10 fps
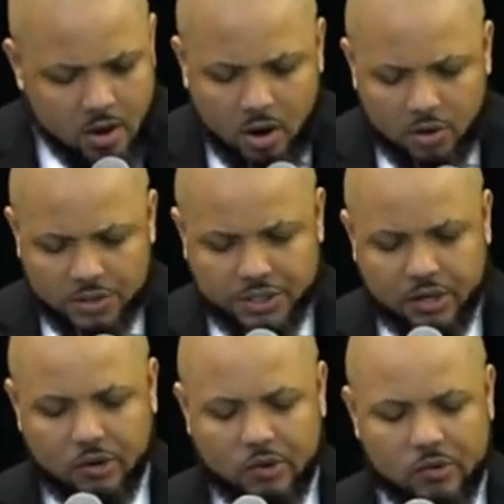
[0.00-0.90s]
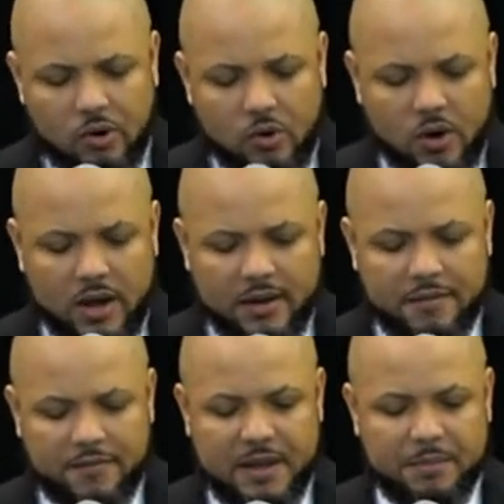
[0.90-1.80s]
Also, on
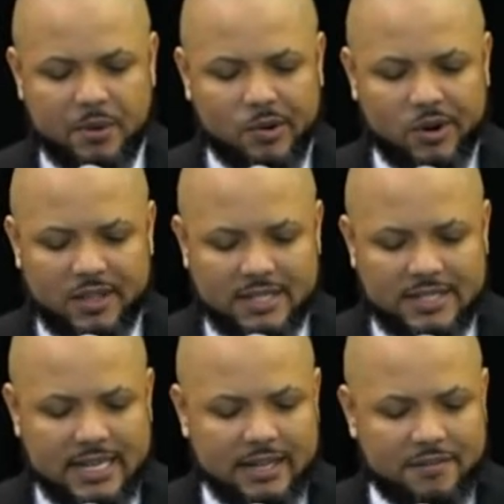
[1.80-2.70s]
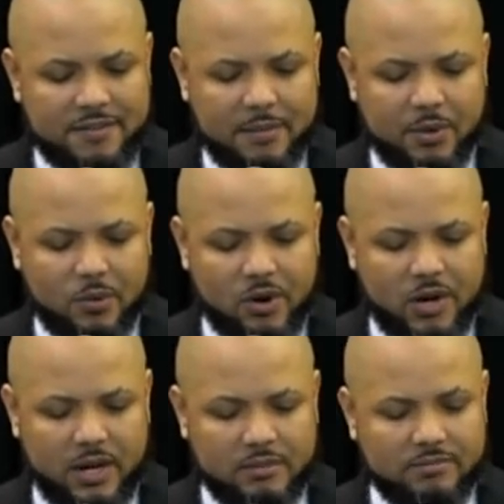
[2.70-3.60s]
February, the 2nd
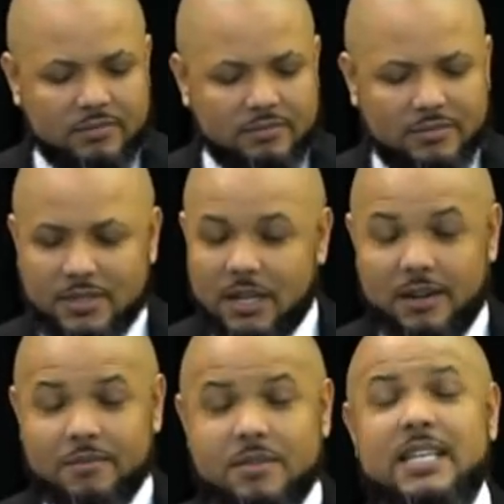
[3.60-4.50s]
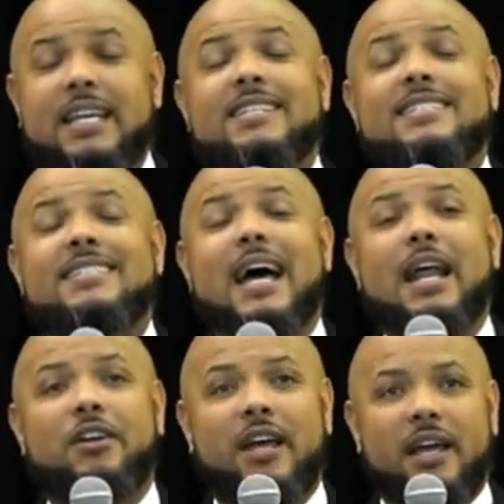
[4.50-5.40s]
February, sorry, 2nd
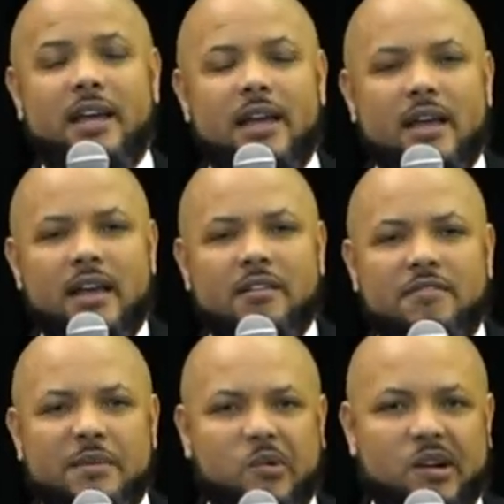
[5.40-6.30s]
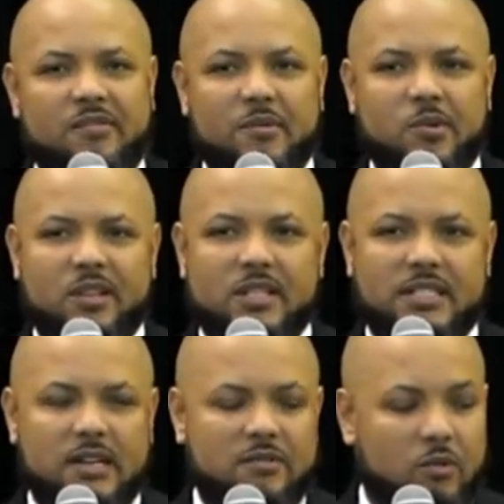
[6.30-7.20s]
Saturday, in February, February the
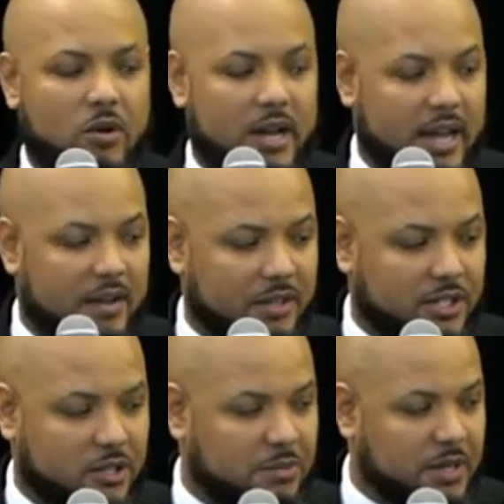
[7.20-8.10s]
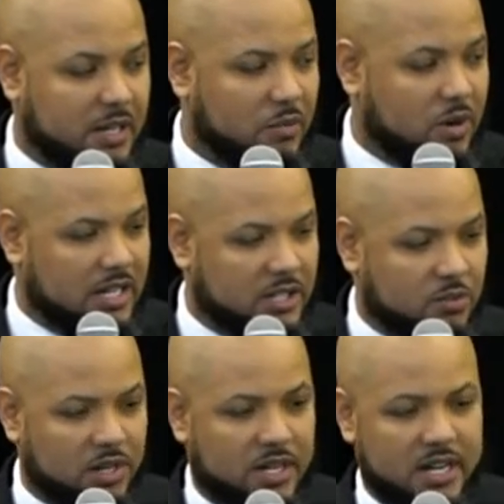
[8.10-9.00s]
10th, we'll have a church meeting where I just
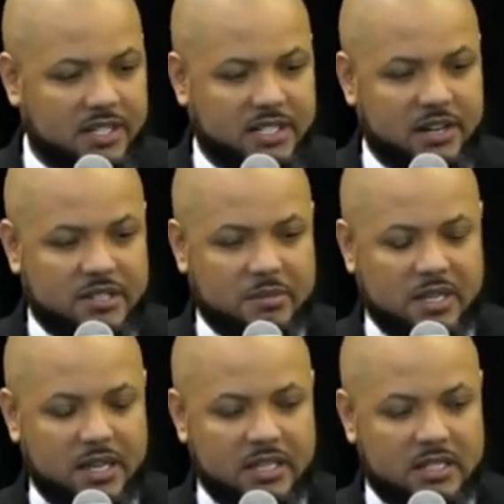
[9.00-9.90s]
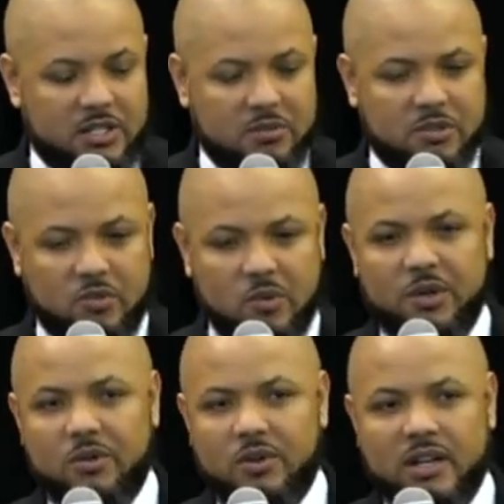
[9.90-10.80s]
want to kind of share some things in terms of where we're
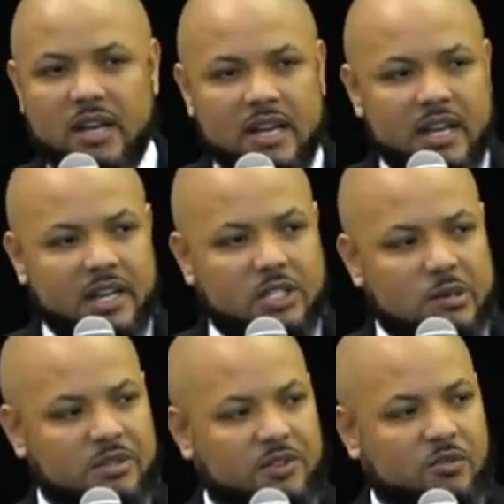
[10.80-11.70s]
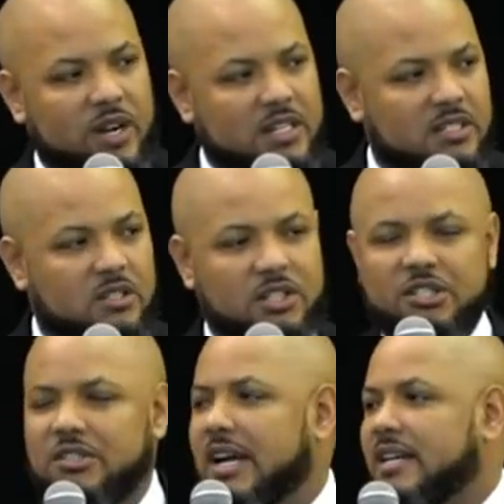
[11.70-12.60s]
going, in terms of direction, so that
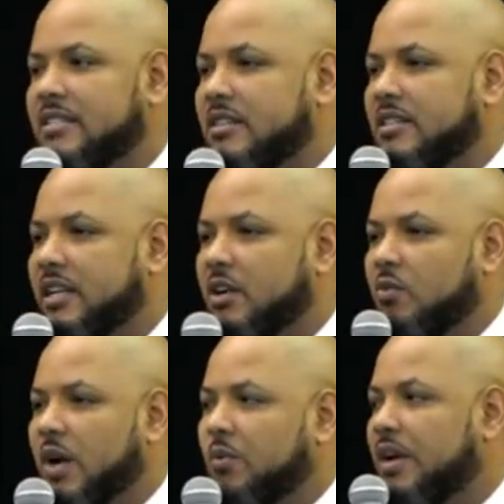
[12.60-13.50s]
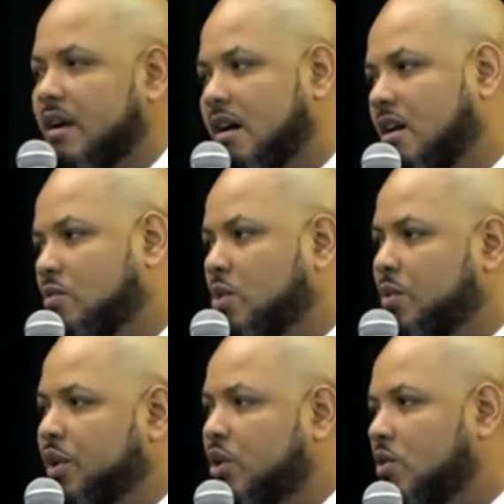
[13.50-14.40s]
you guys are clear where we are, where
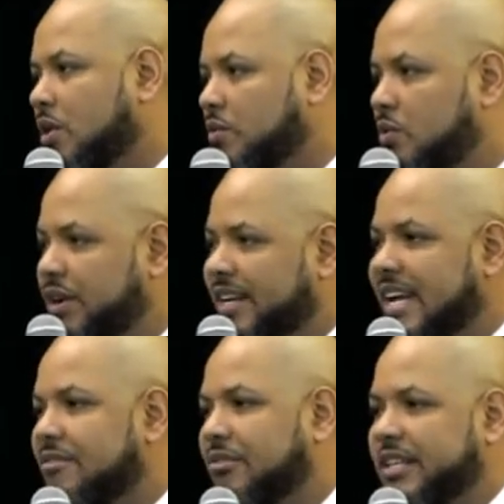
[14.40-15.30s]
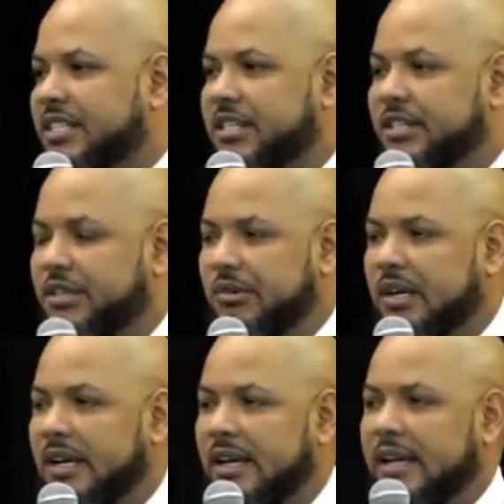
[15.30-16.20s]
we're going, what we're endeavoring to do
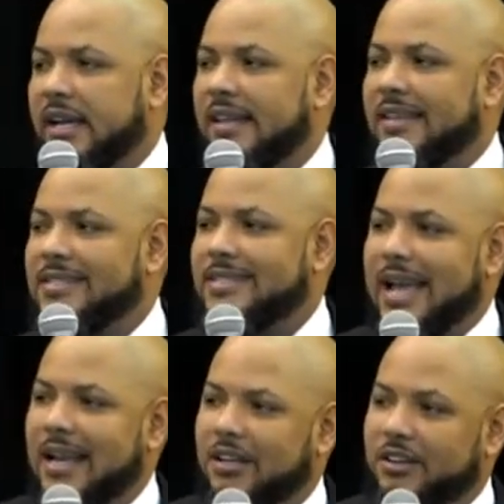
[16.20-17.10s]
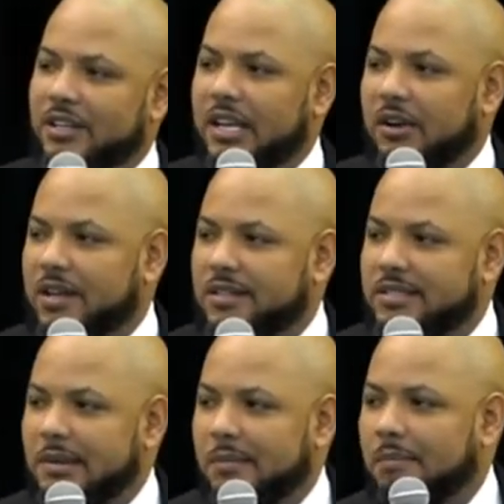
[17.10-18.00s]
in this calendar year, and
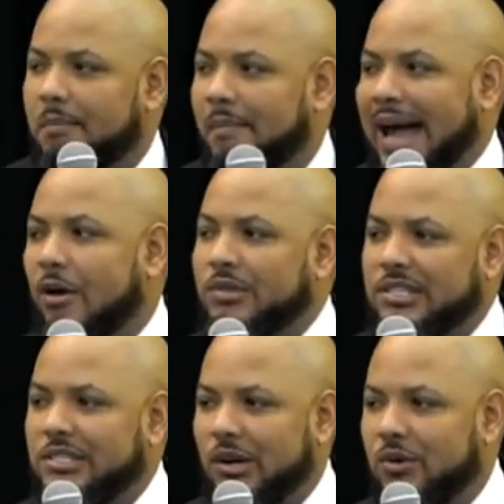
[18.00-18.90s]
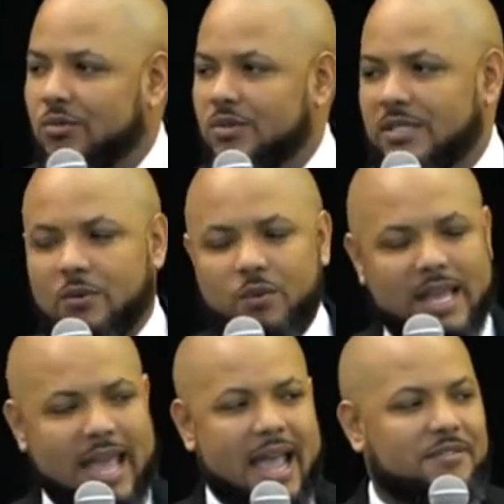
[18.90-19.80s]
some milestones that we
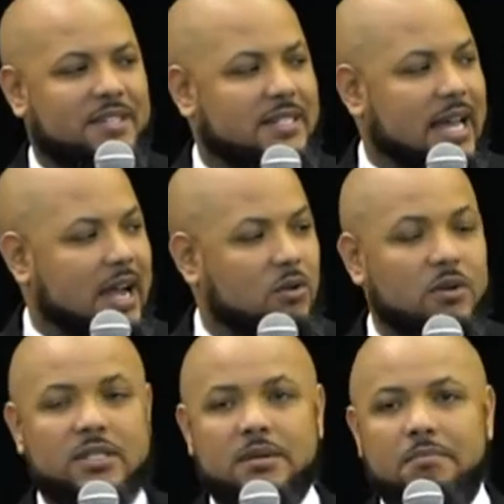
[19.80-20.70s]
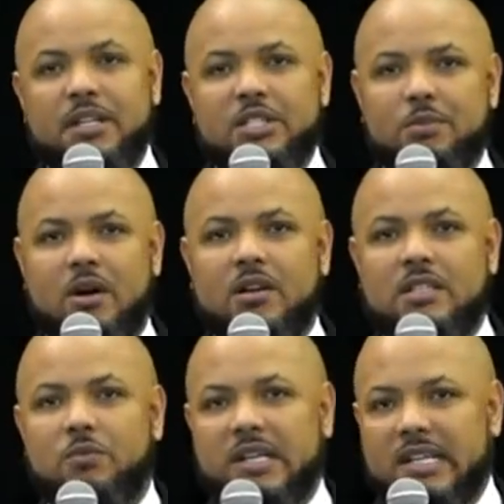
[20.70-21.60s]
have to tackle, and some benchmarks
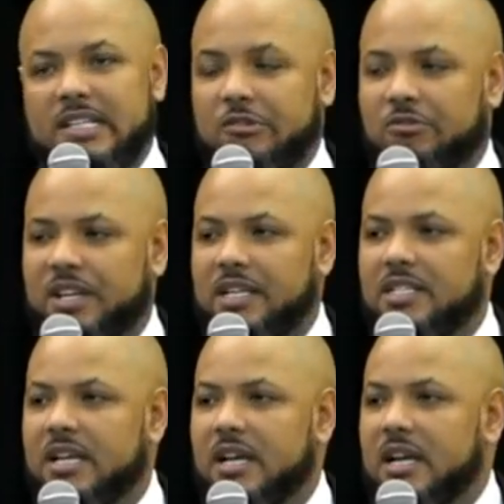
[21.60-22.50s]
that we need to reach